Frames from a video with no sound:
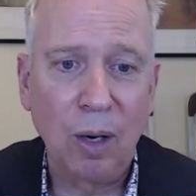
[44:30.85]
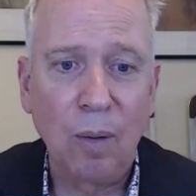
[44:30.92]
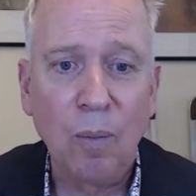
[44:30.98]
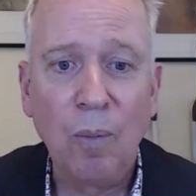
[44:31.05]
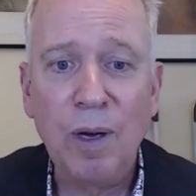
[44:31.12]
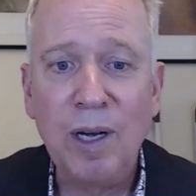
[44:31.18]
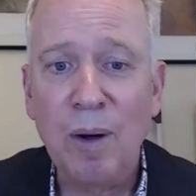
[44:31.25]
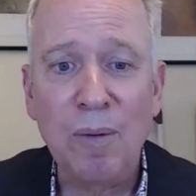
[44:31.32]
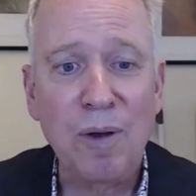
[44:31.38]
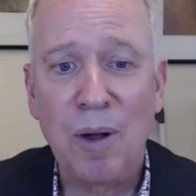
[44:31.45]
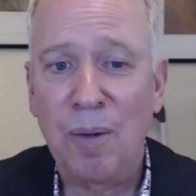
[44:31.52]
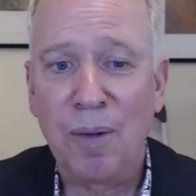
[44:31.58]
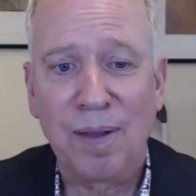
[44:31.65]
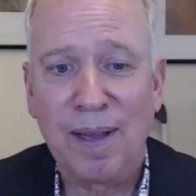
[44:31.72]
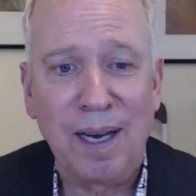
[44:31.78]
We don't know
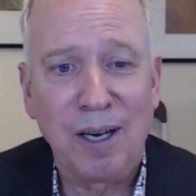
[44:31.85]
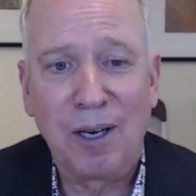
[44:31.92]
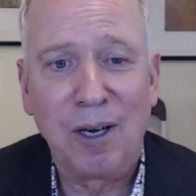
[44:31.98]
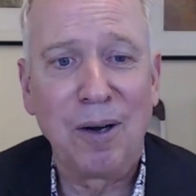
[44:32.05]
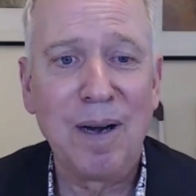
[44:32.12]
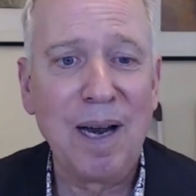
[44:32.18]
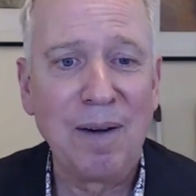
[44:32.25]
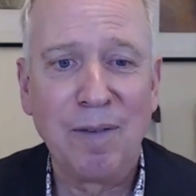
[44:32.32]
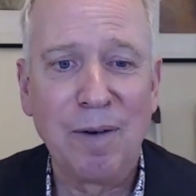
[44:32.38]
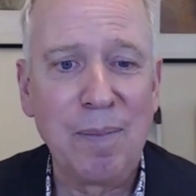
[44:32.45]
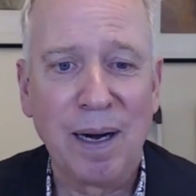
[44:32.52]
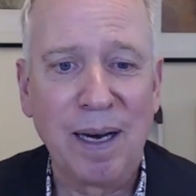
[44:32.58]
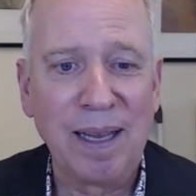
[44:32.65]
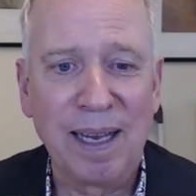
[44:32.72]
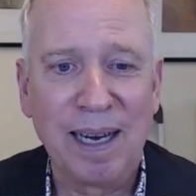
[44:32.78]
that they occur in
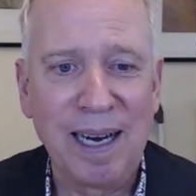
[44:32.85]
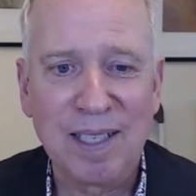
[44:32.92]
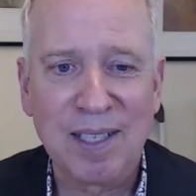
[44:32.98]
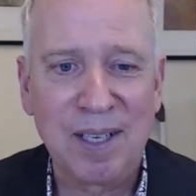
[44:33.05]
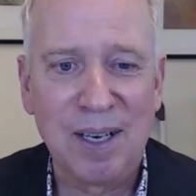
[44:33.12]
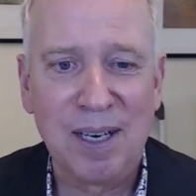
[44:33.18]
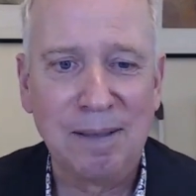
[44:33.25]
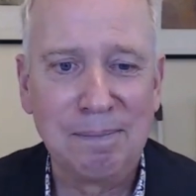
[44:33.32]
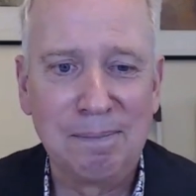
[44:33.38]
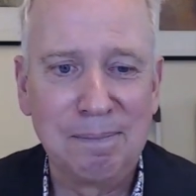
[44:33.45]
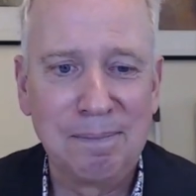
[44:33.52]
everybody that has Lyme.